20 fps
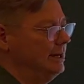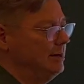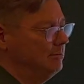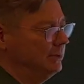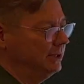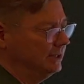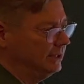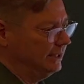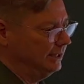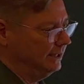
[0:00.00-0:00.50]

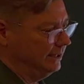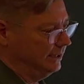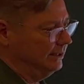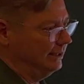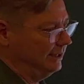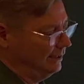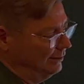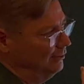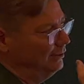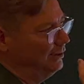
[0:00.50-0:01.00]
But the,
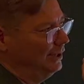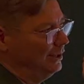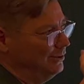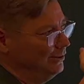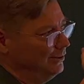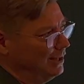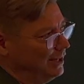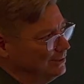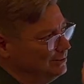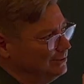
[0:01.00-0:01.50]
uh, and
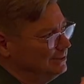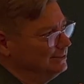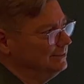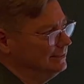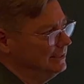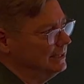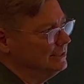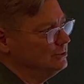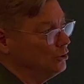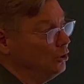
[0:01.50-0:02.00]
in that
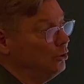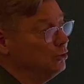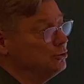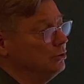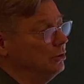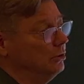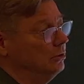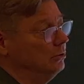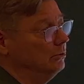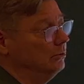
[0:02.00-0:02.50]
sense,
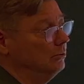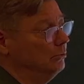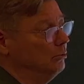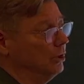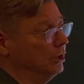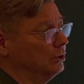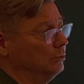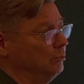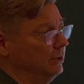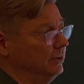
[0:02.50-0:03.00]
also
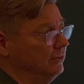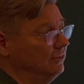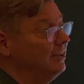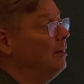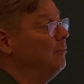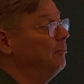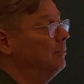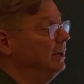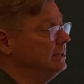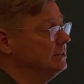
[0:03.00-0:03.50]
worked with
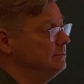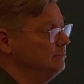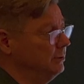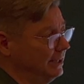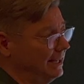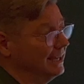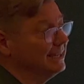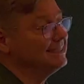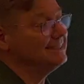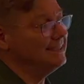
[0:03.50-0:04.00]
templates, but
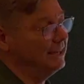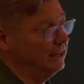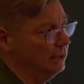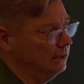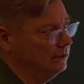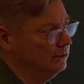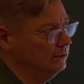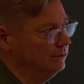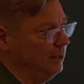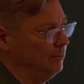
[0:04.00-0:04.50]
Excel
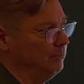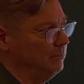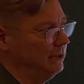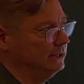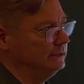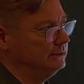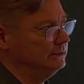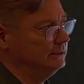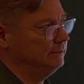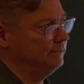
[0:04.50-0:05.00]

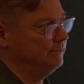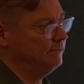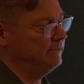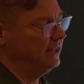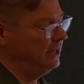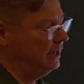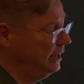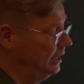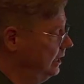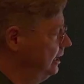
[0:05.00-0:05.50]
templates.
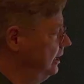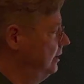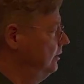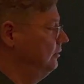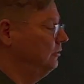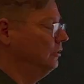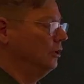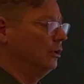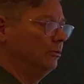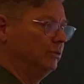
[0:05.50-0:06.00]
Okay.
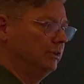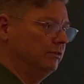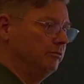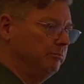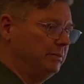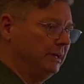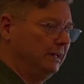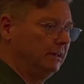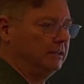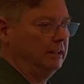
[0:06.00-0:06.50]
So we've
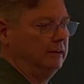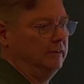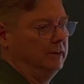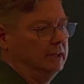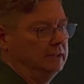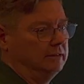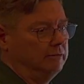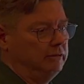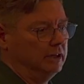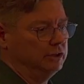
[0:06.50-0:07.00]
built in
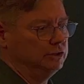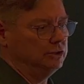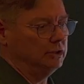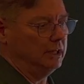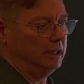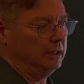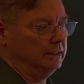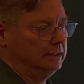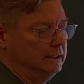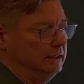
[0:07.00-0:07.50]
that
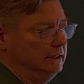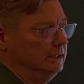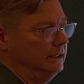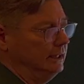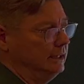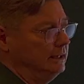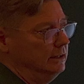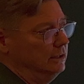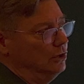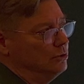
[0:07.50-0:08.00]
functionality
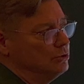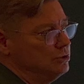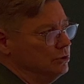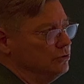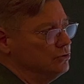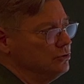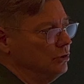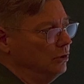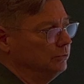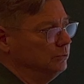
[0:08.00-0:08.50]
in the
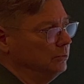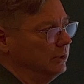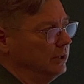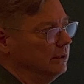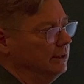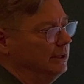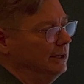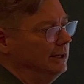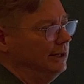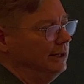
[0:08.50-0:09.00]
Ocean software,
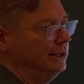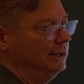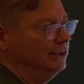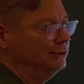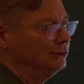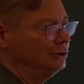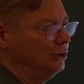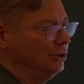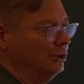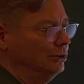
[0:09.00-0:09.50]

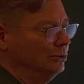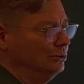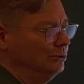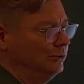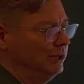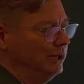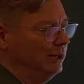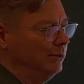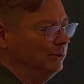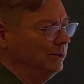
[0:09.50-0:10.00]
so
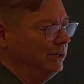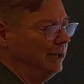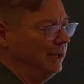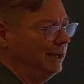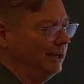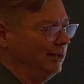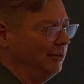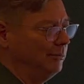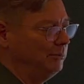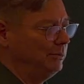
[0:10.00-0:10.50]
that would
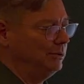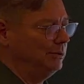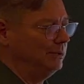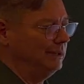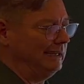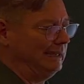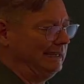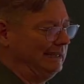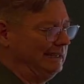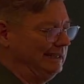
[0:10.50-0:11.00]
help
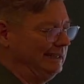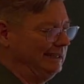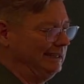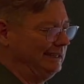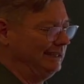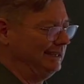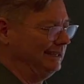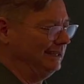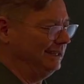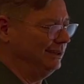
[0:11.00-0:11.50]
in
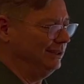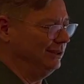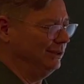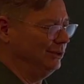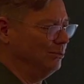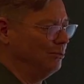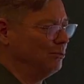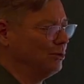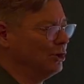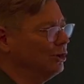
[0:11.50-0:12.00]
uh, in
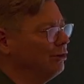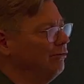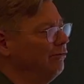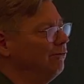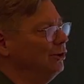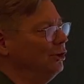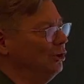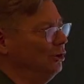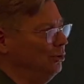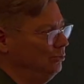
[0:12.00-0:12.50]
the
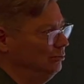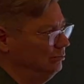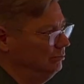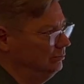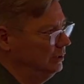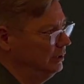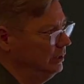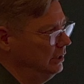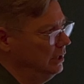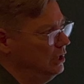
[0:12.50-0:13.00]
workflow
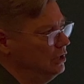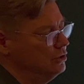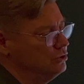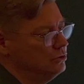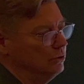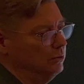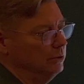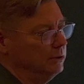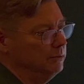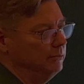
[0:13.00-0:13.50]
Mm-hmm.
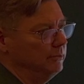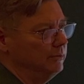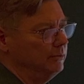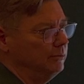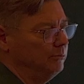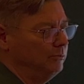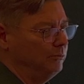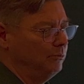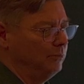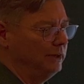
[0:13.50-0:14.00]
So we,
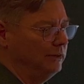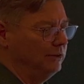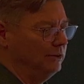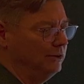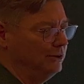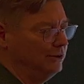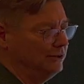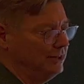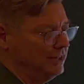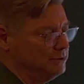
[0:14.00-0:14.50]
with
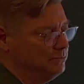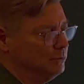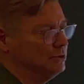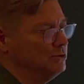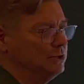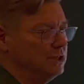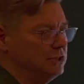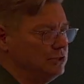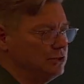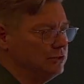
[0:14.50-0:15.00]
the test
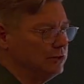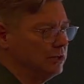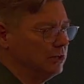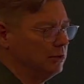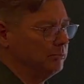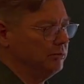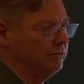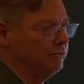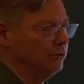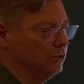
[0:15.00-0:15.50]
procedures that are
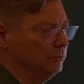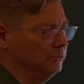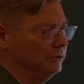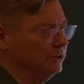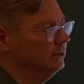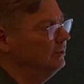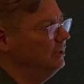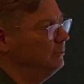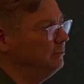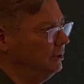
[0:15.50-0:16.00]
performed,
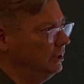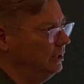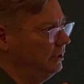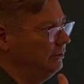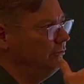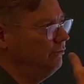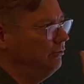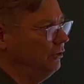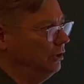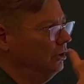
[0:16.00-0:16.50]
they typically
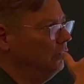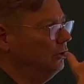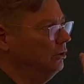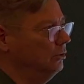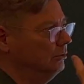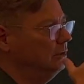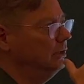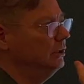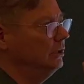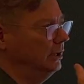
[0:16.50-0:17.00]
follow
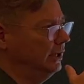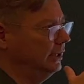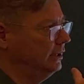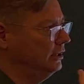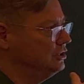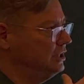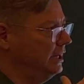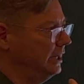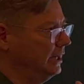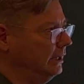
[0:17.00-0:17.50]
like a
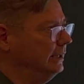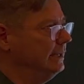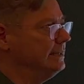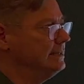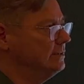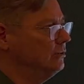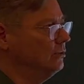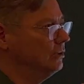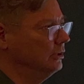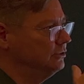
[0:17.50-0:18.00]

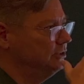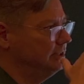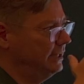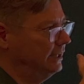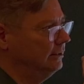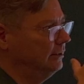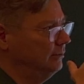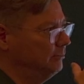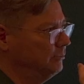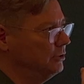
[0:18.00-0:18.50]
checklist or a set
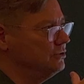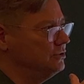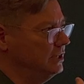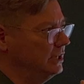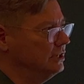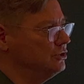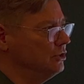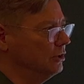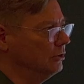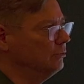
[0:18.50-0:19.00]

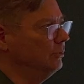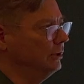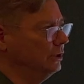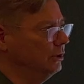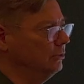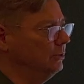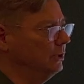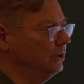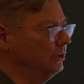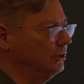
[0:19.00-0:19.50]
procedure when you
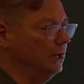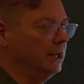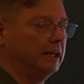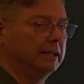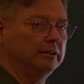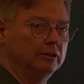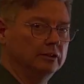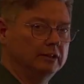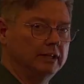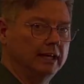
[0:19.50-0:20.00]
want to
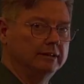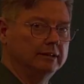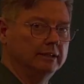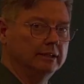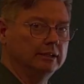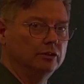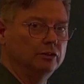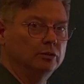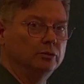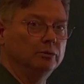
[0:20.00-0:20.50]
collect your data
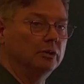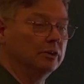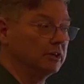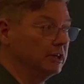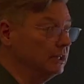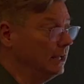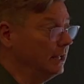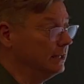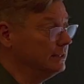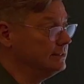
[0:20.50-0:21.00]
and do your
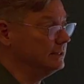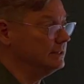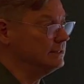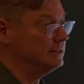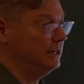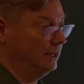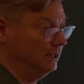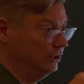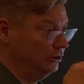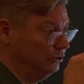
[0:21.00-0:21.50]
analysis.
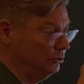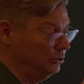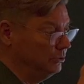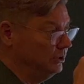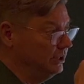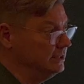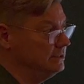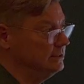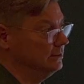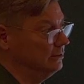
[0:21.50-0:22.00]
Do
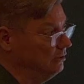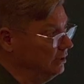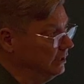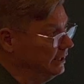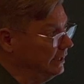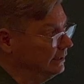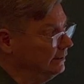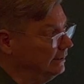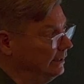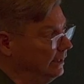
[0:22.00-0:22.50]
this,
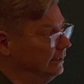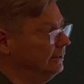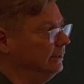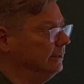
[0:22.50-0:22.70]
connect that.